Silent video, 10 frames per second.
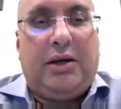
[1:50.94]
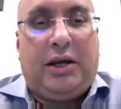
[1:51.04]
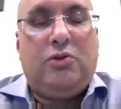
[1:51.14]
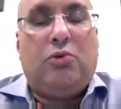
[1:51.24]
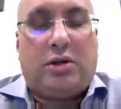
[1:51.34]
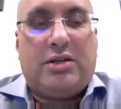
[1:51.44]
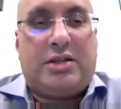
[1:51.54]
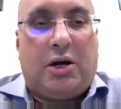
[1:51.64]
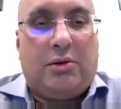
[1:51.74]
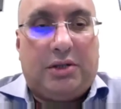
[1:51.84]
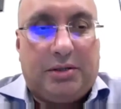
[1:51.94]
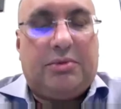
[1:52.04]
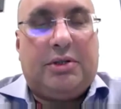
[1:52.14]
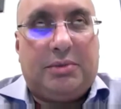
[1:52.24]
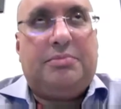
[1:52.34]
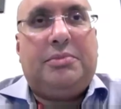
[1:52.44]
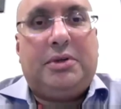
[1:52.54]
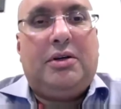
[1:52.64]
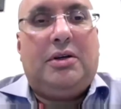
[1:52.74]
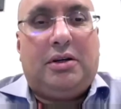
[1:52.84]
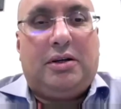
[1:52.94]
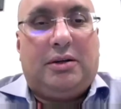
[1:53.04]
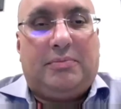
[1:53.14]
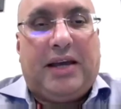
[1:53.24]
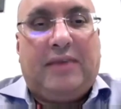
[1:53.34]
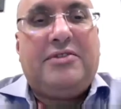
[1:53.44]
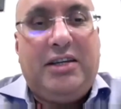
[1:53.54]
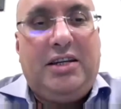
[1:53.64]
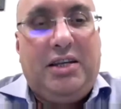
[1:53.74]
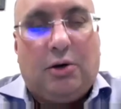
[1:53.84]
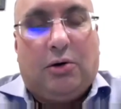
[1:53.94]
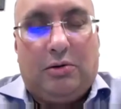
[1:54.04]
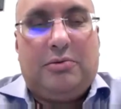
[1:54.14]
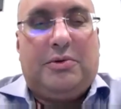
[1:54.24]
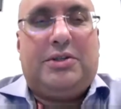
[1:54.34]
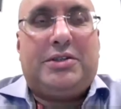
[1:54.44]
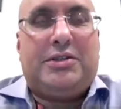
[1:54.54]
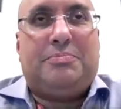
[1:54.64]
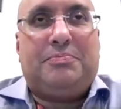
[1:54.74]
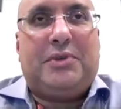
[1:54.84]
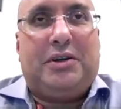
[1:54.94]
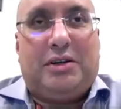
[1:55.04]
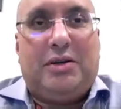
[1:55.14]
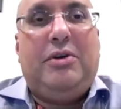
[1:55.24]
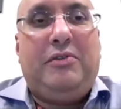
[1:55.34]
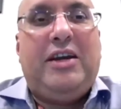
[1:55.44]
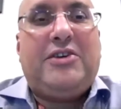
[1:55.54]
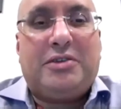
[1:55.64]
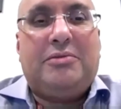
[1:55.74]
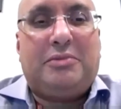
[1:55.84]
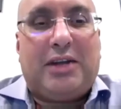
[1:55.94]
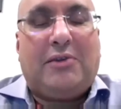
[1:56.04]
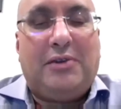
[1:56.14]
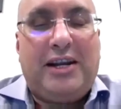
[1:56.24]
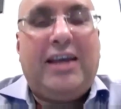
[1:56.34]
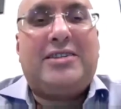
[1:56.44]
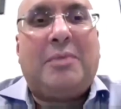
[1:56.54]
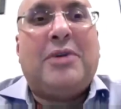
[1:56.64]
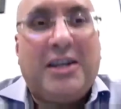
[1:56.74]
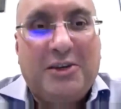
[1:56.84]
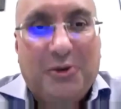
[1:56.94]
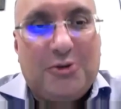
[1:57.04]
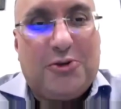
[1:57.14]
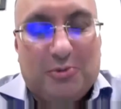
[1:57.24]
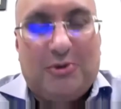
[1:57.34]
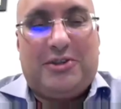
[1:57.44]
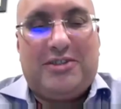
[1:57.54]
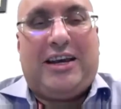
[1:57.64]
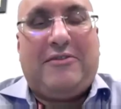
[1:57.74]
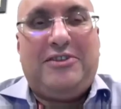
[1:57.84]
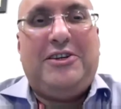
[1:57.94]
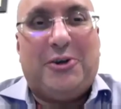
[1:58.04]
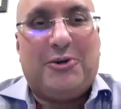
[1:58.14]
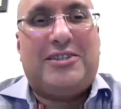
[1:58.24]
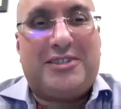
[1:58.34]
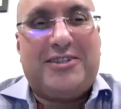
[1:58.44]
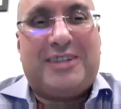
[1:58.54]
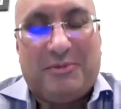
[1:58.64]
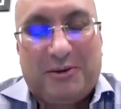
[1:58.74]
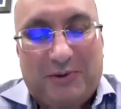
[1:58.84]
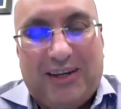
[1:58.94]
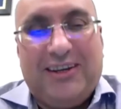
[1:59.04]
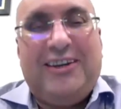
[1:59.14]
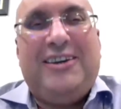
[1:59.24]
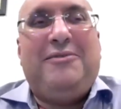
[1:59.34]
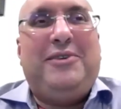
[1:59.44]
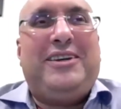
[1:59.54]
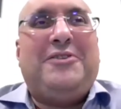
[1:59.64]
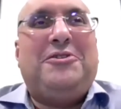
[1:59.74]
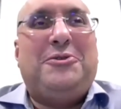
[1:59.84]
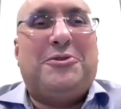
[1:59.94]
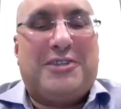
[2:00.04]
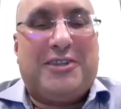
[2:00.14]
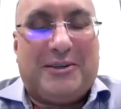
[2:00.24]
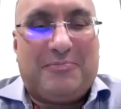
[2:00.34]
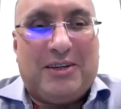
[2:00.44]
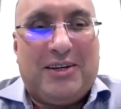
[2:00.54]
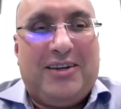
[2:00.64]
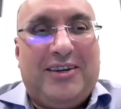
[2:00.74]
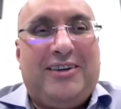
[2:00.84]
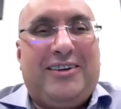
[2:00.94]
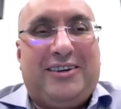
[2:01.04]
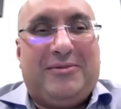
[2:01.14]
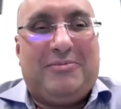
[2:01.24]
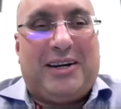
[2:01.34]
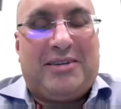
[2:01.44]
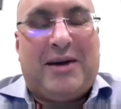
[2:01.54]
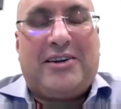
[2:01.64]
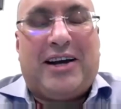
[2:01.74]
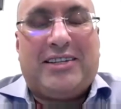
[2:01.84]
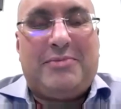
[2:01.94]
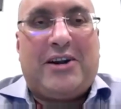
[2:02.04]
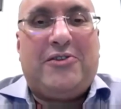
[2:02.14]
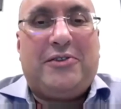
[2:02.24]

into what is now the FCDO, which is an abbreviation that will take some getting used to, because FCO is still something we tend to use as a matter of